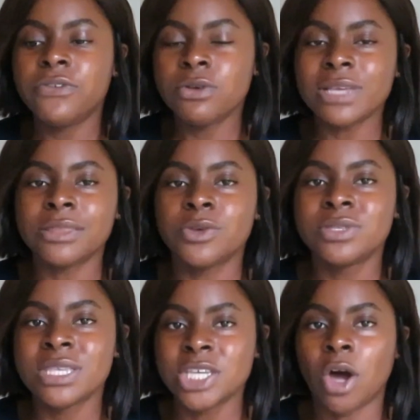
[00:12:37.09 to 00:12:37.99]
feels like they're
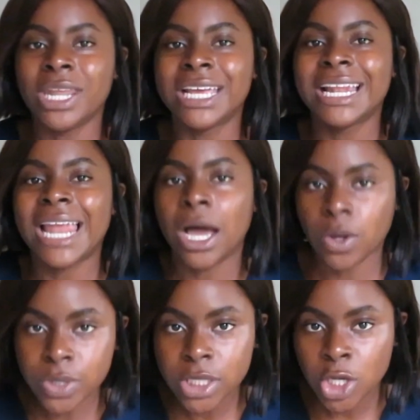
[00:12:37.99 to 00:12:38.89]
sitting on a
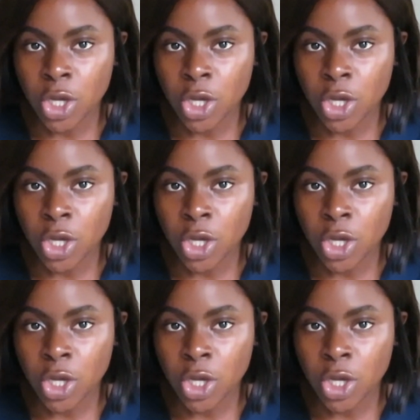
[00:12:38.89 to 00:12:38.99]
cloud.